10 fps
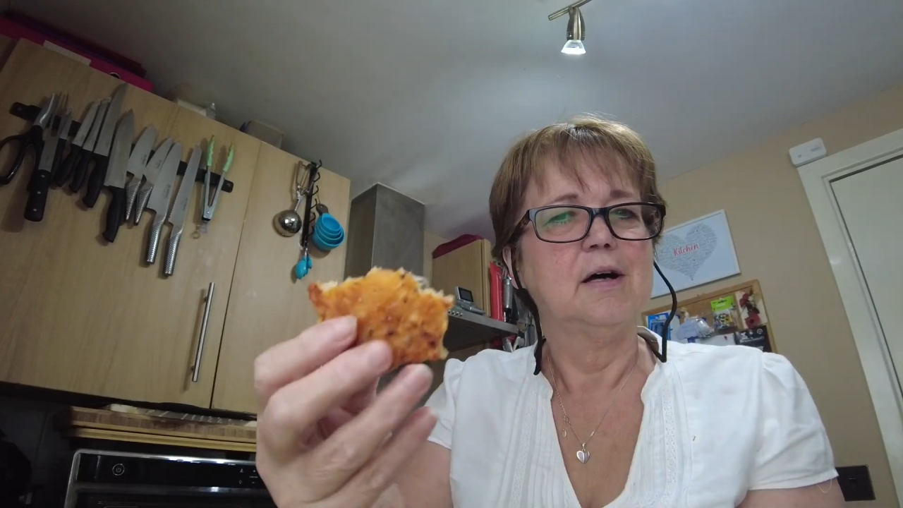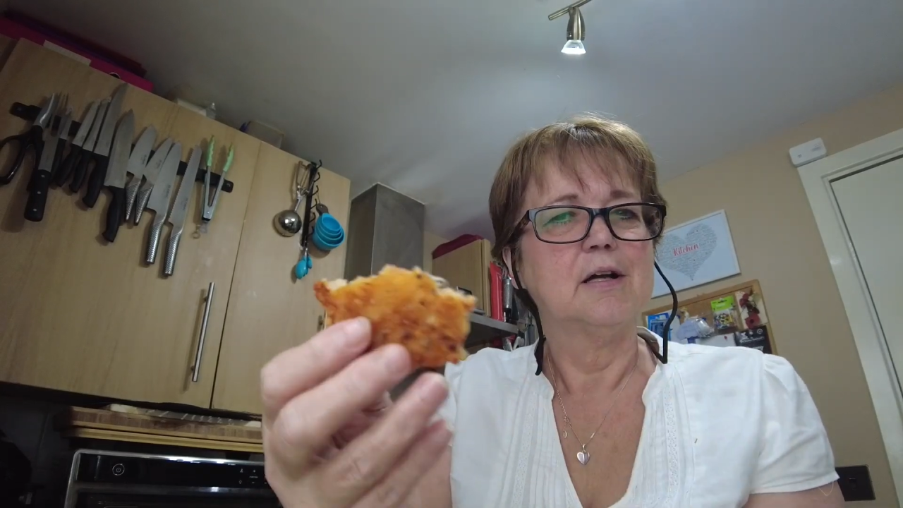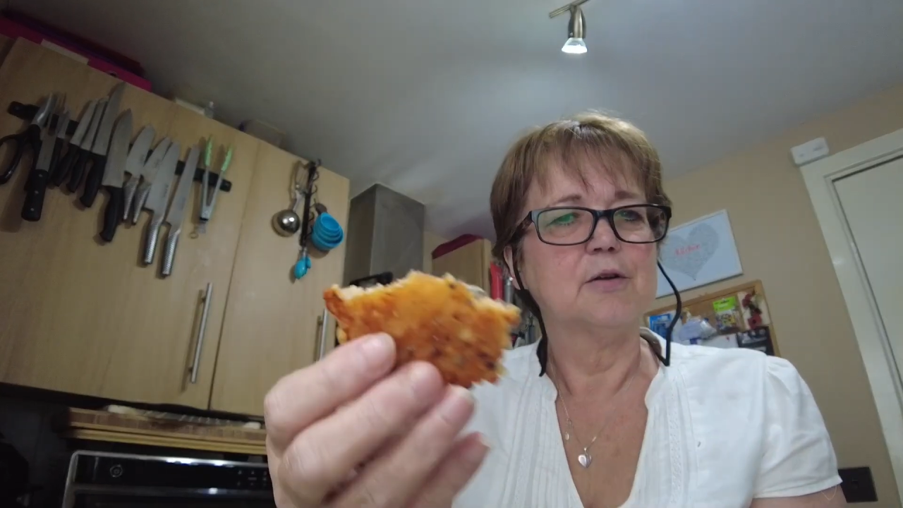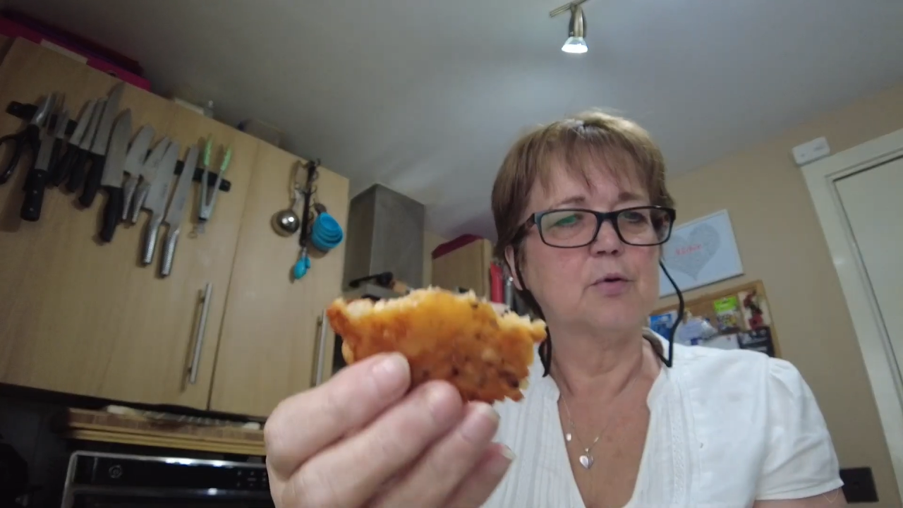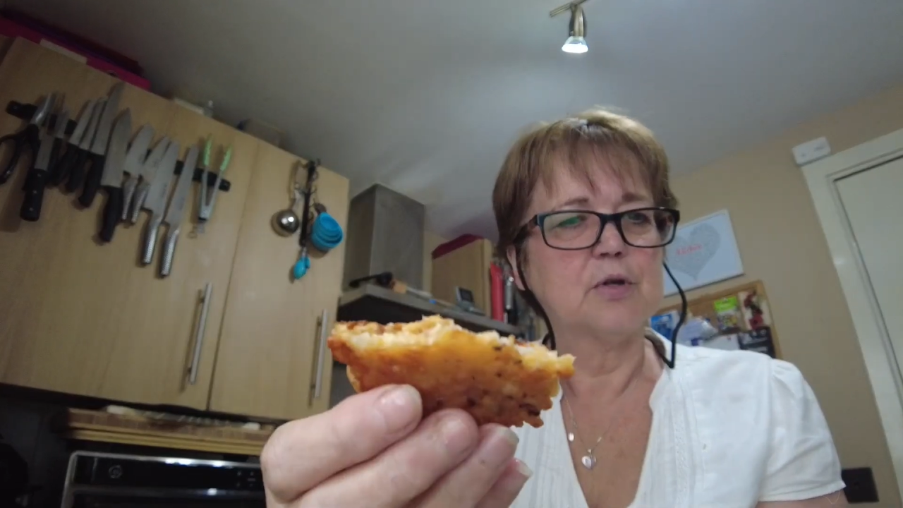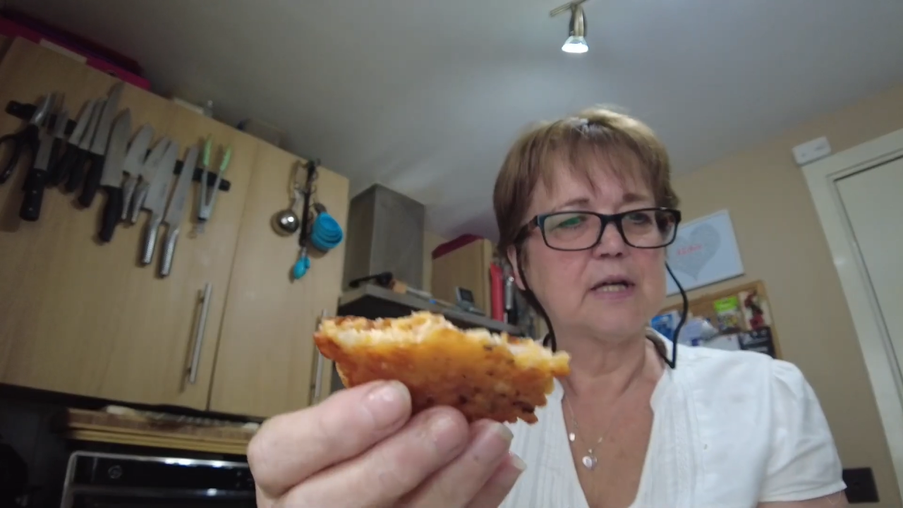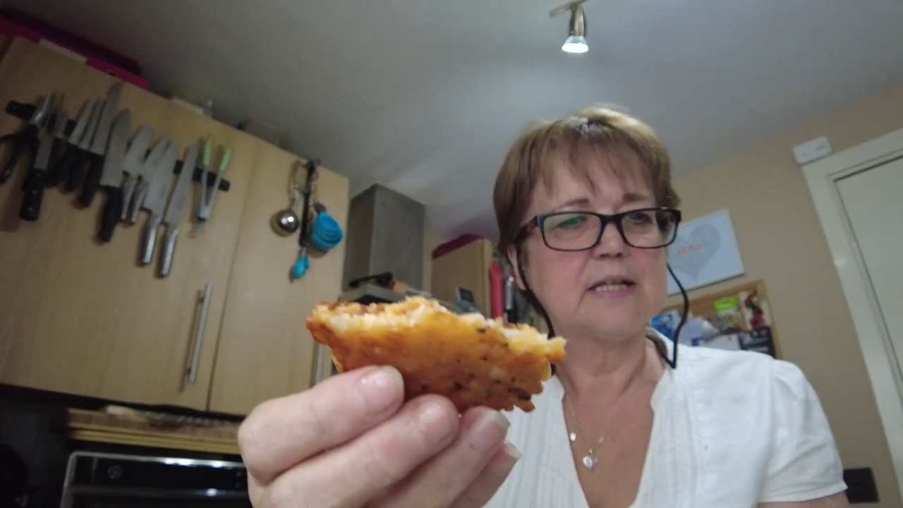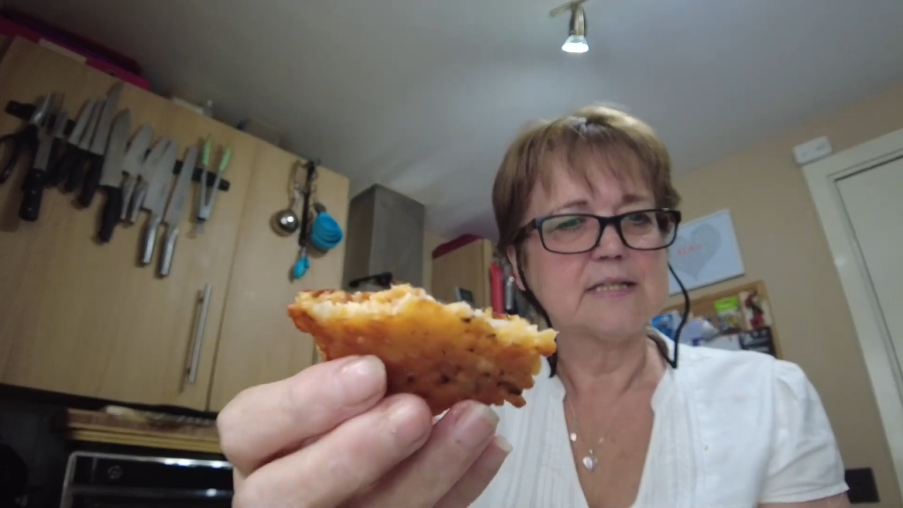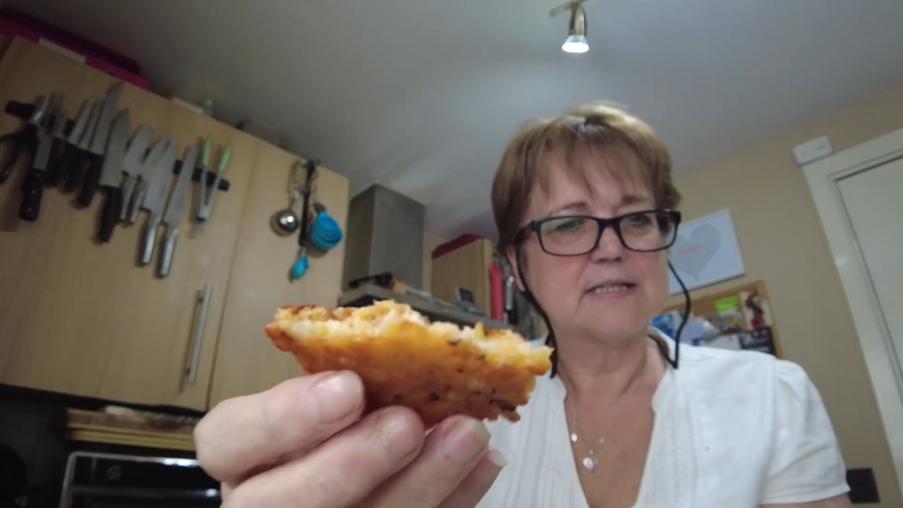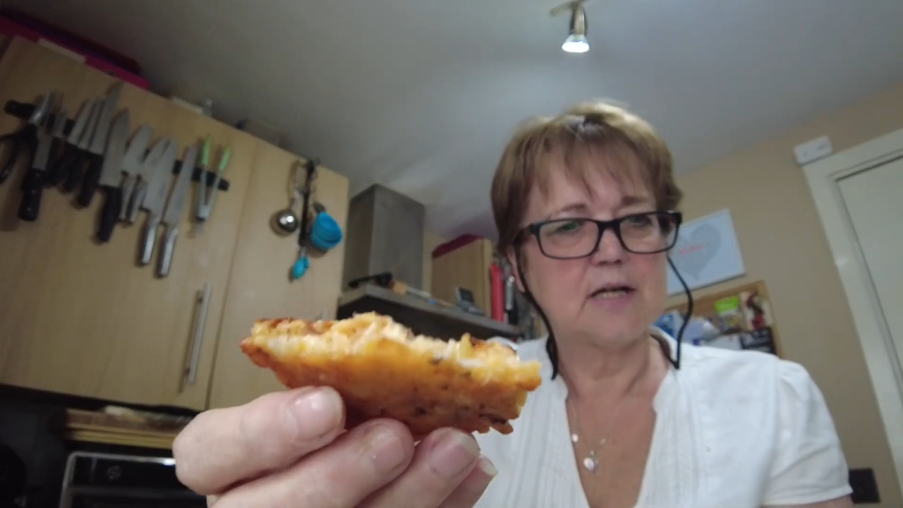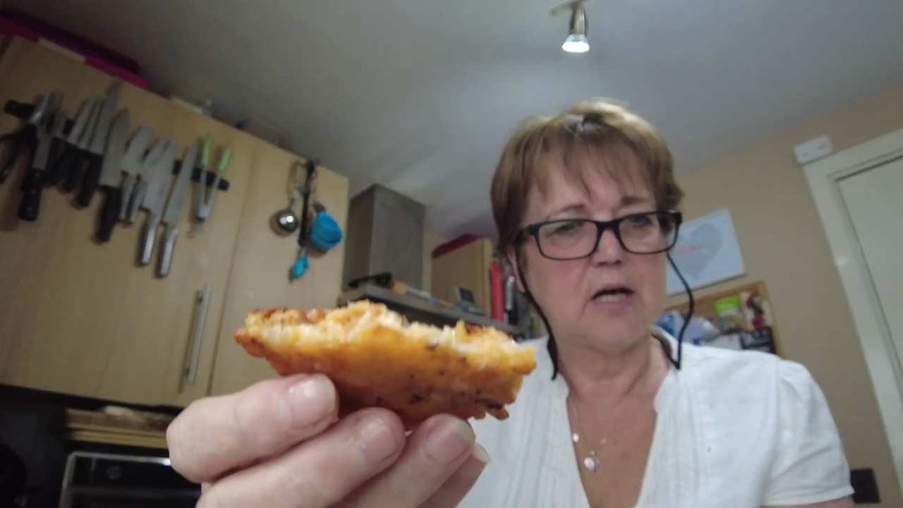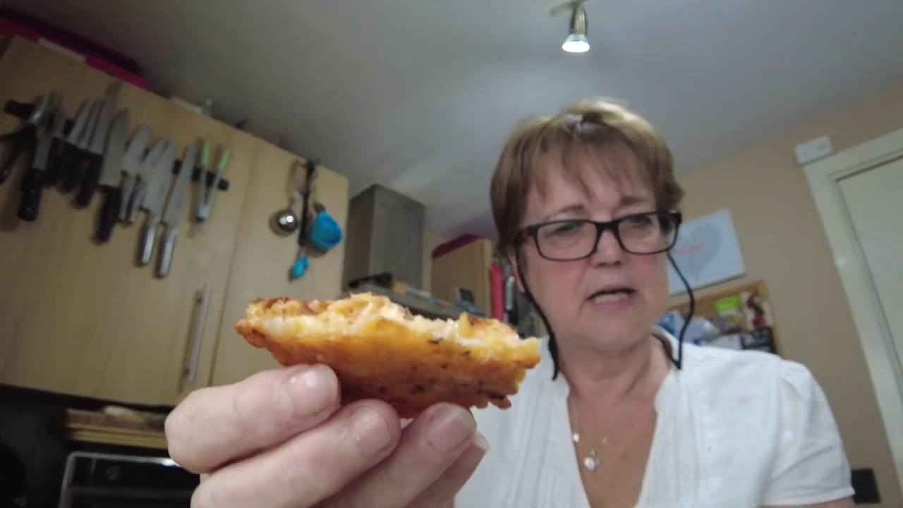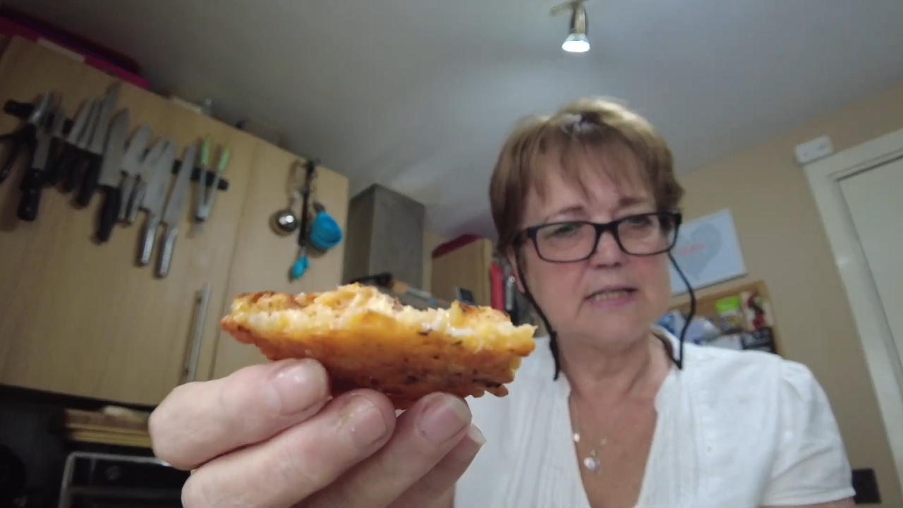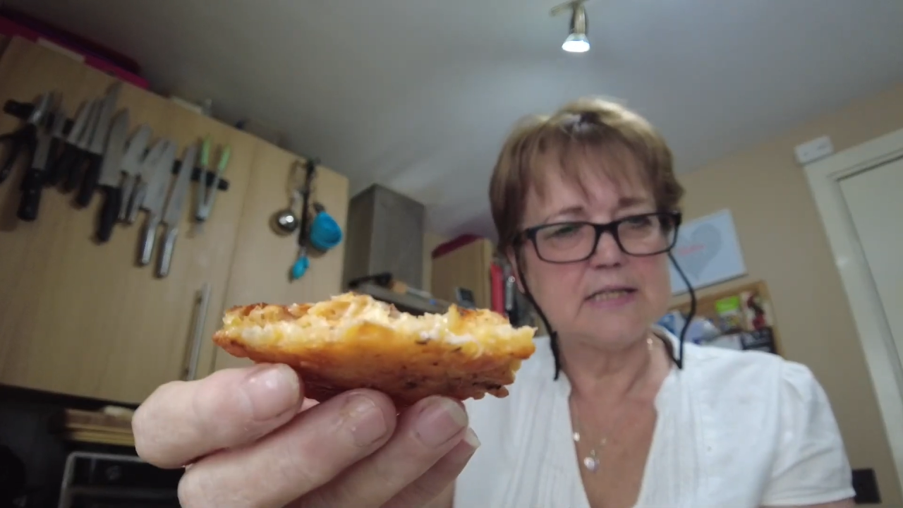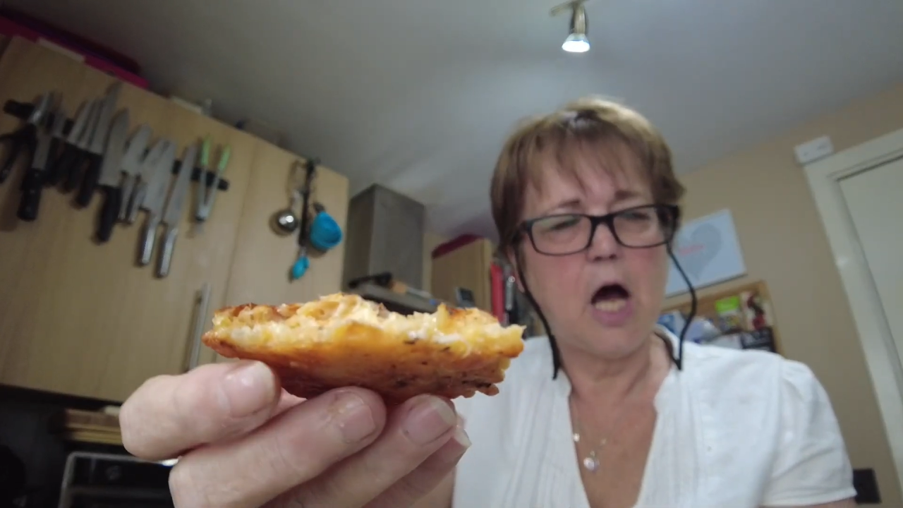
a little look inside.